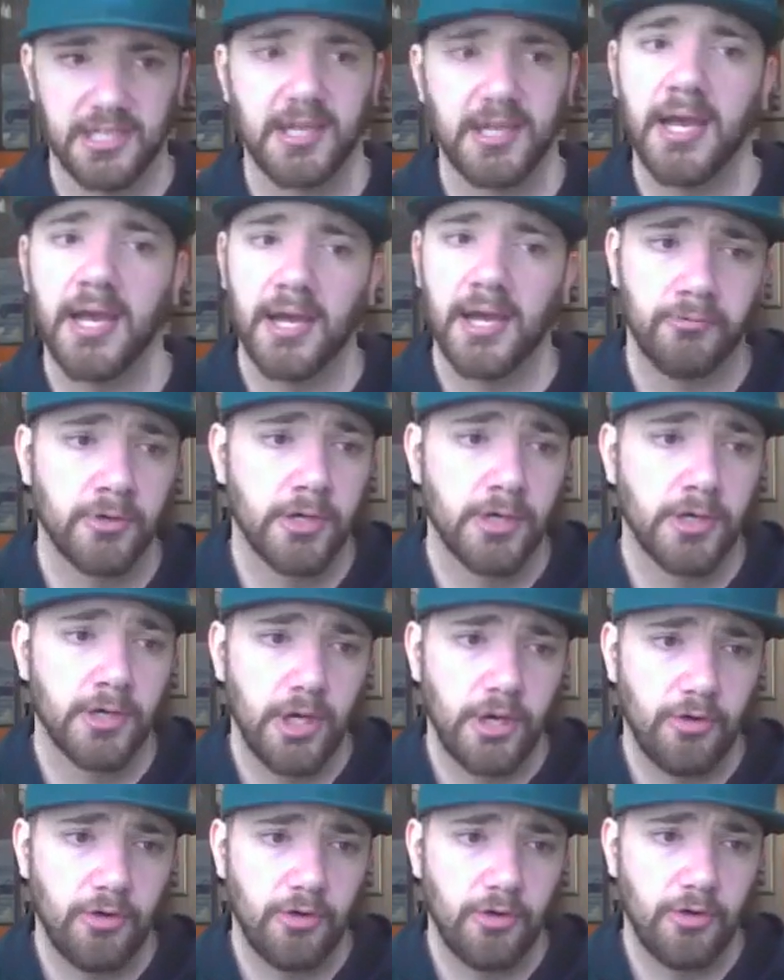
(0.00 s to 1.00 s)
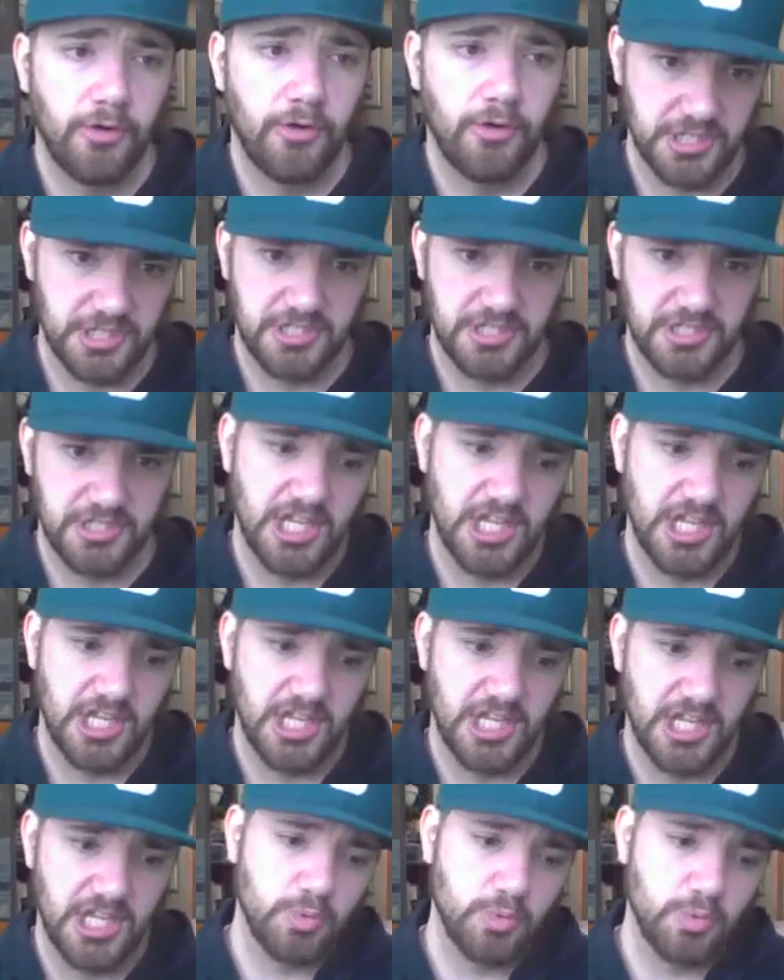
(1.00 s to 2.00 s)
I'm sure he would like to have
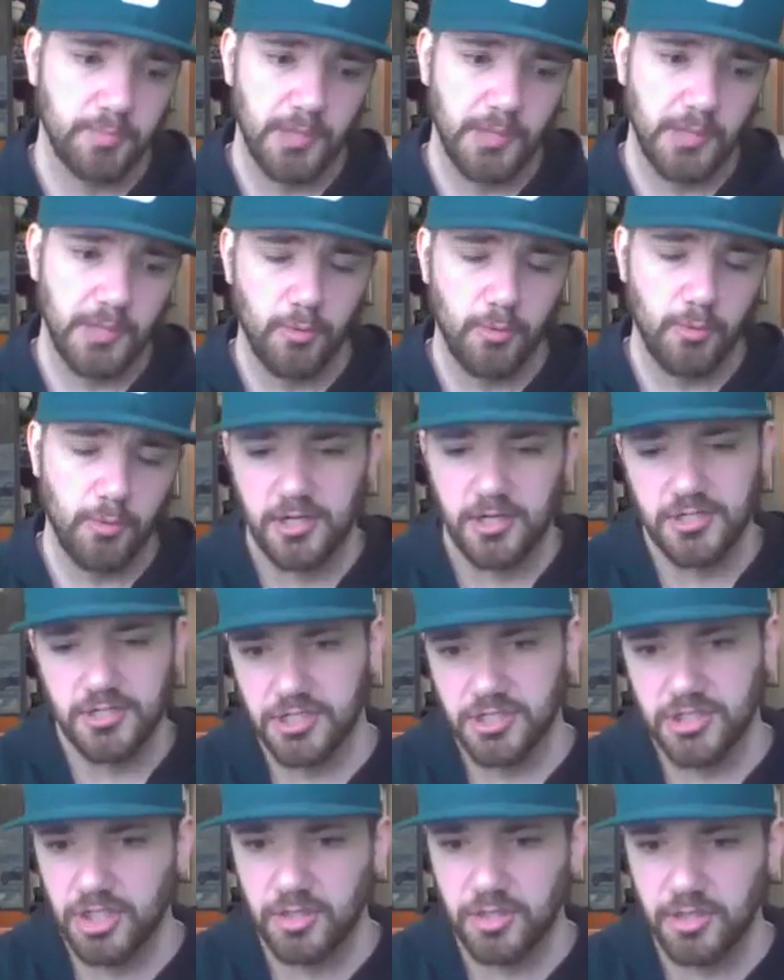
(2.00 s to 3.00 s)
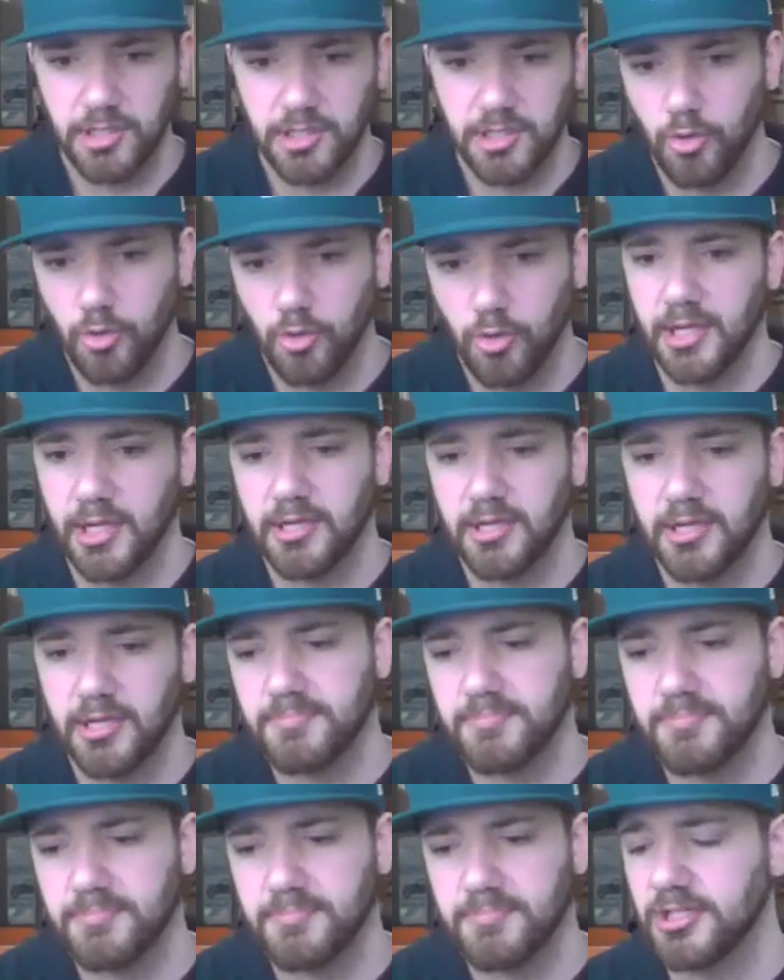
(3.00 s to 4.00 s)
from Michigan State, because when you play Rutgers, it
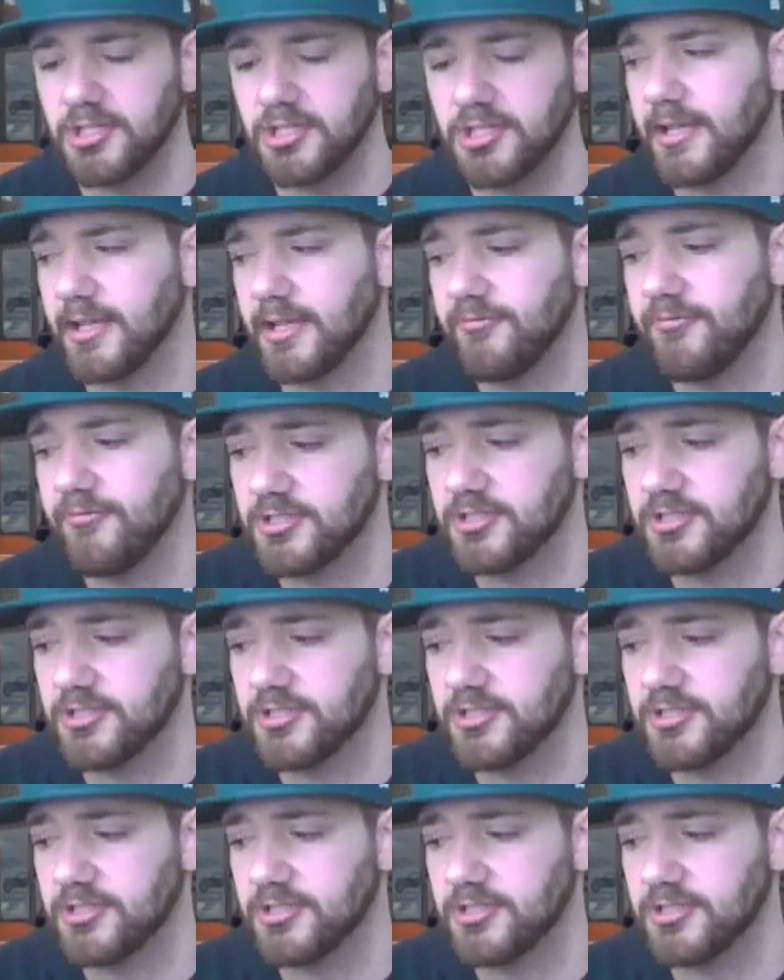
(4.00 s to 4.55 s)
should be a week,